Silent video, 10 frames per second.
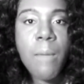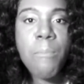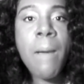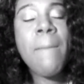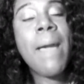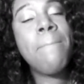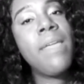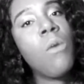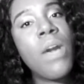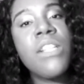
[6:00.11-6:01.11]
But my
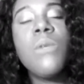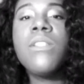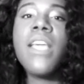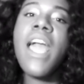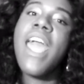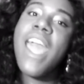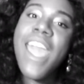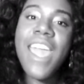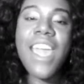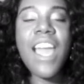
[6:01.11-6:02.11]
midwife, she would say,
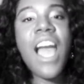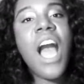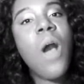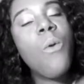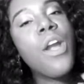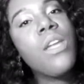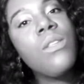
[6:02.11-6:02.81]
hey, how are you